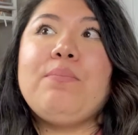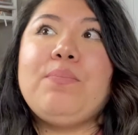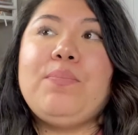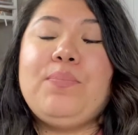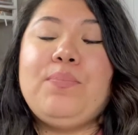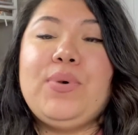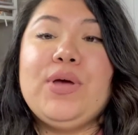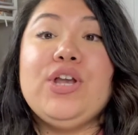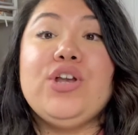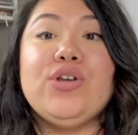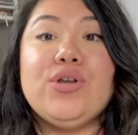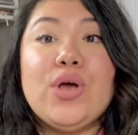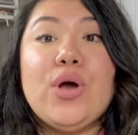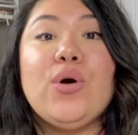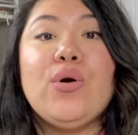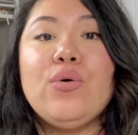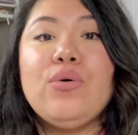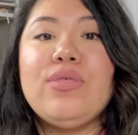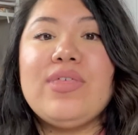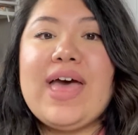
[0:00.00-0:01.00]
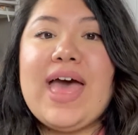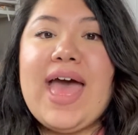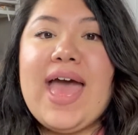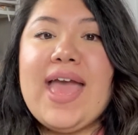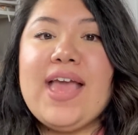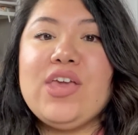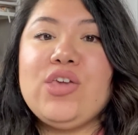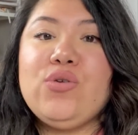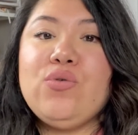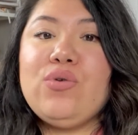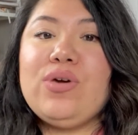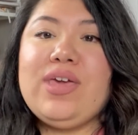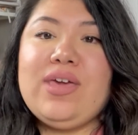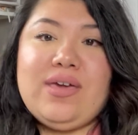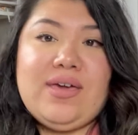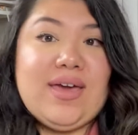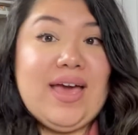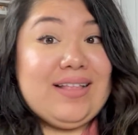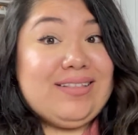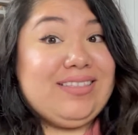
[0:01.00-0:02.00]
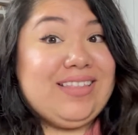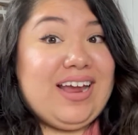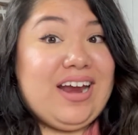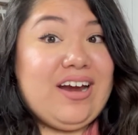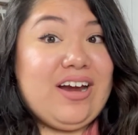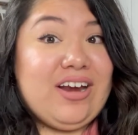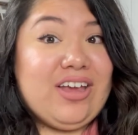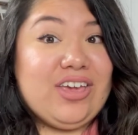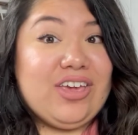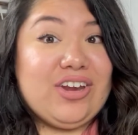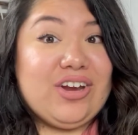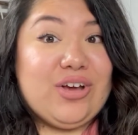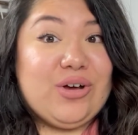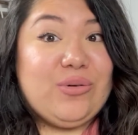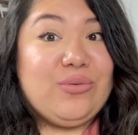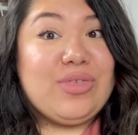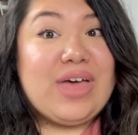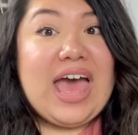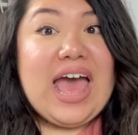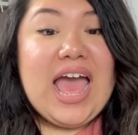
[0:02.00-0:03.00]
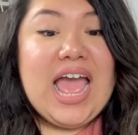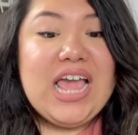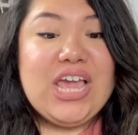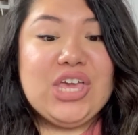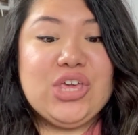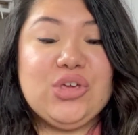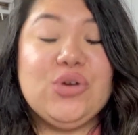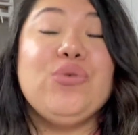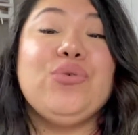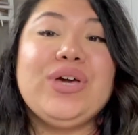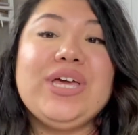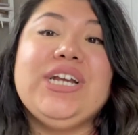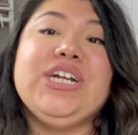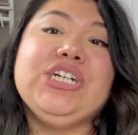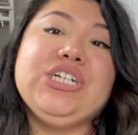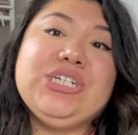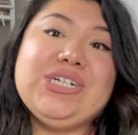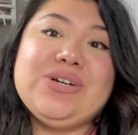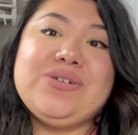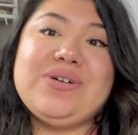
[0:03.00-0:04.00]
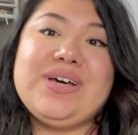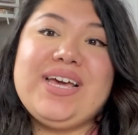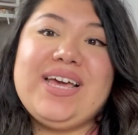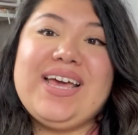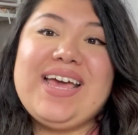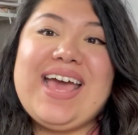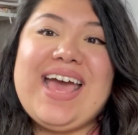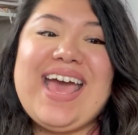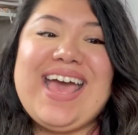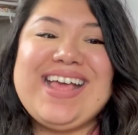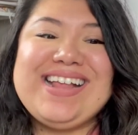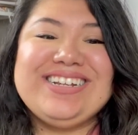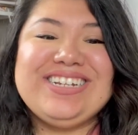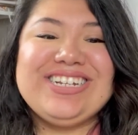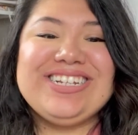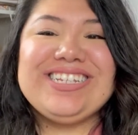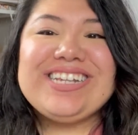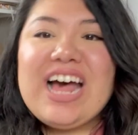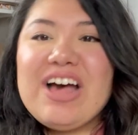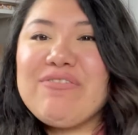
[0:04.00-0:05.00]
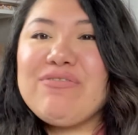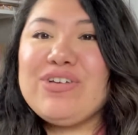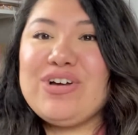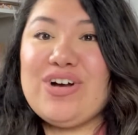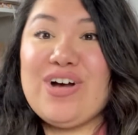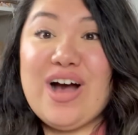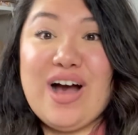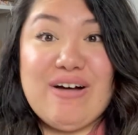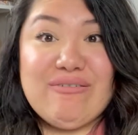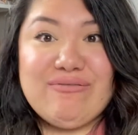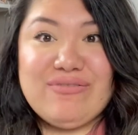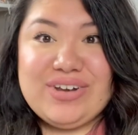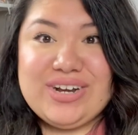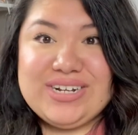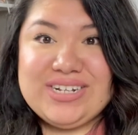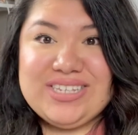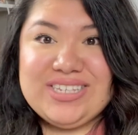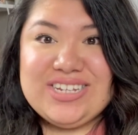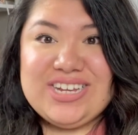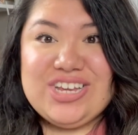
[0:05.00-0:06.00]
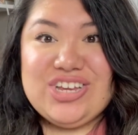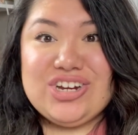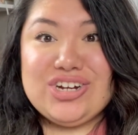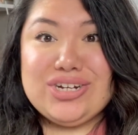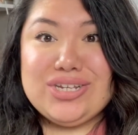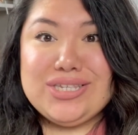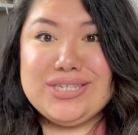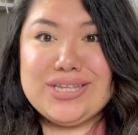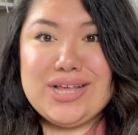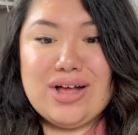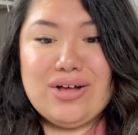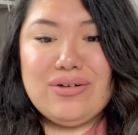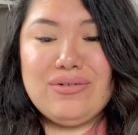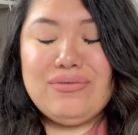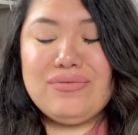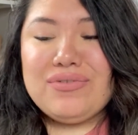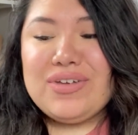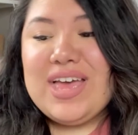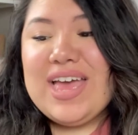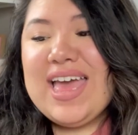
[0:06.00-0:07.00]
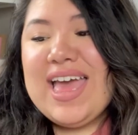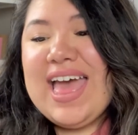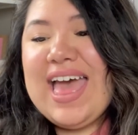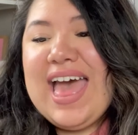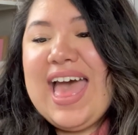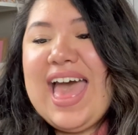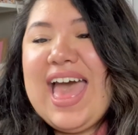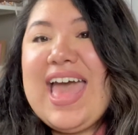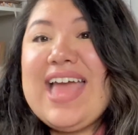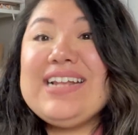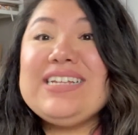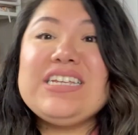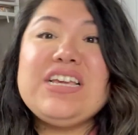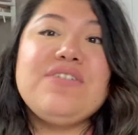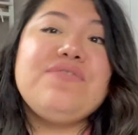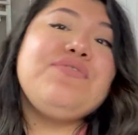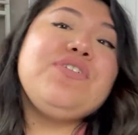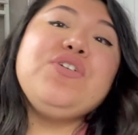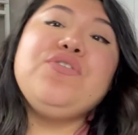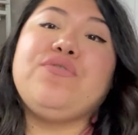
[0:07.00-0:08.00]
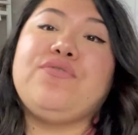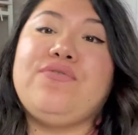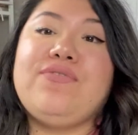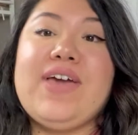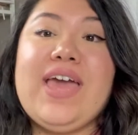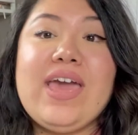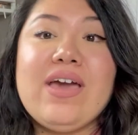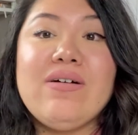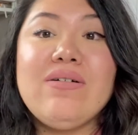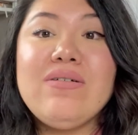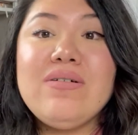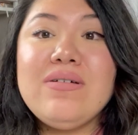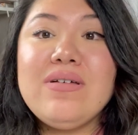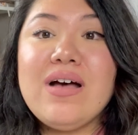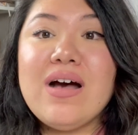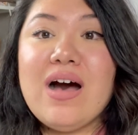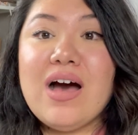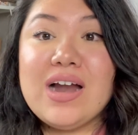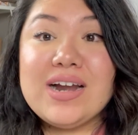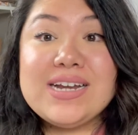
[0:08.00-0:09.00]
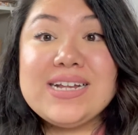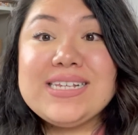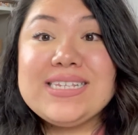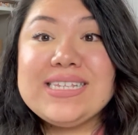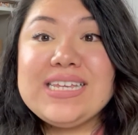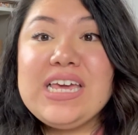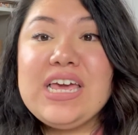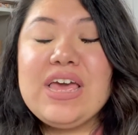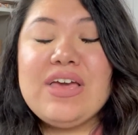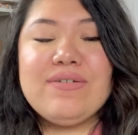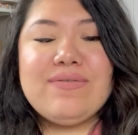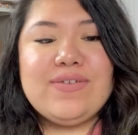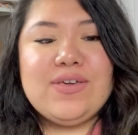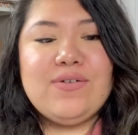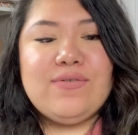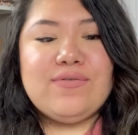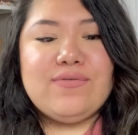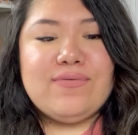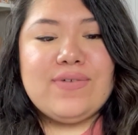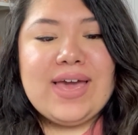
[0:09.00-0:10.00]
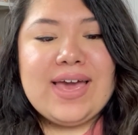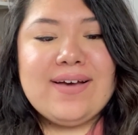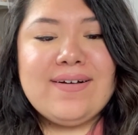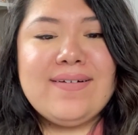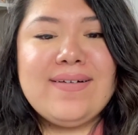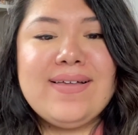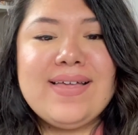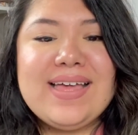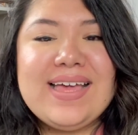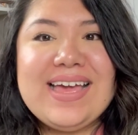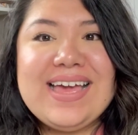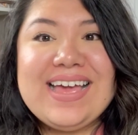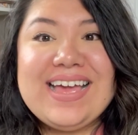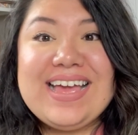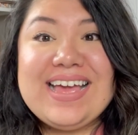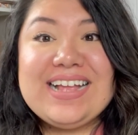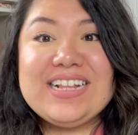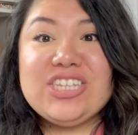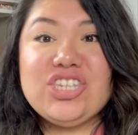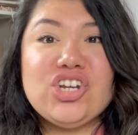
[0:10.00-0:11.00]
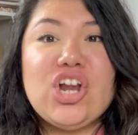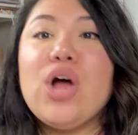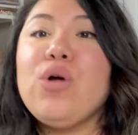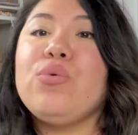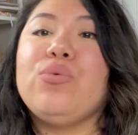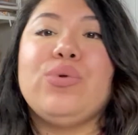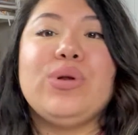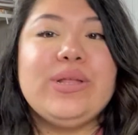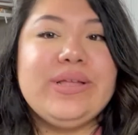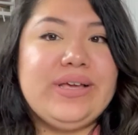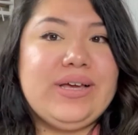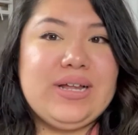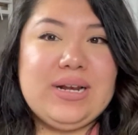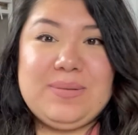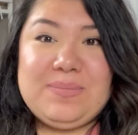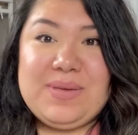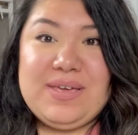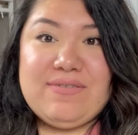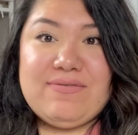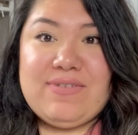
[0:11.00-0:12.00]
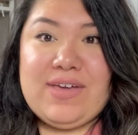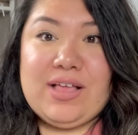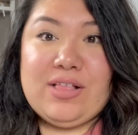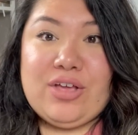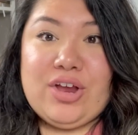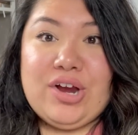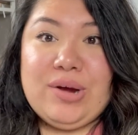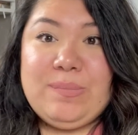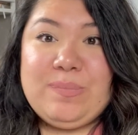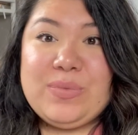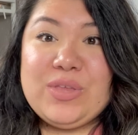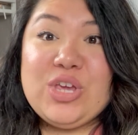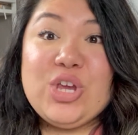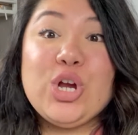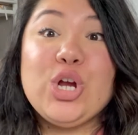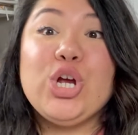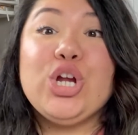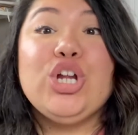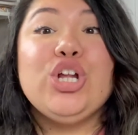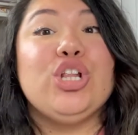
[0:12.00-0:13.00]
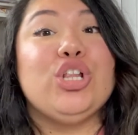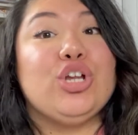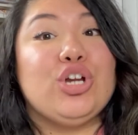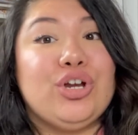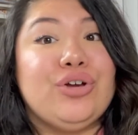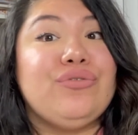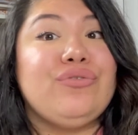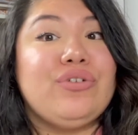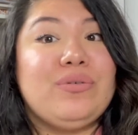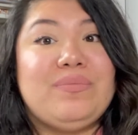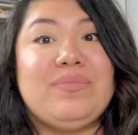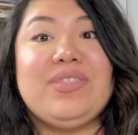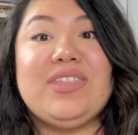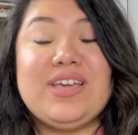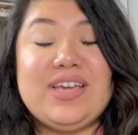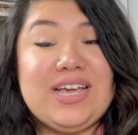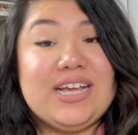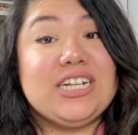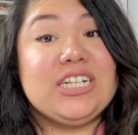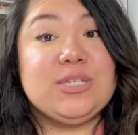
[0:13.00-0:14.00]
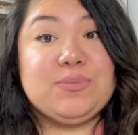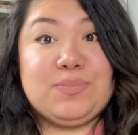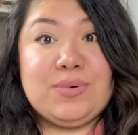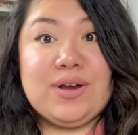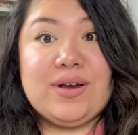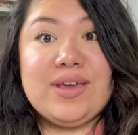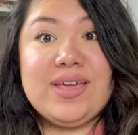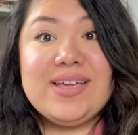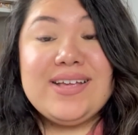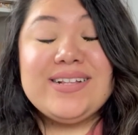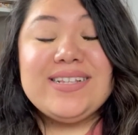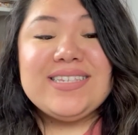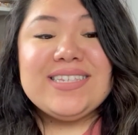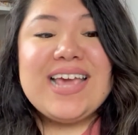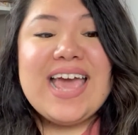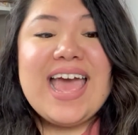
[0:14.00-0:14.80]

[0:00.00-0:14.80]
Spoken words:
but know that you can get there, that you can do it, and just have the confidence in yourself. And if you fail, honestly, it's not really going to be a failure. You're going to learn from the experience.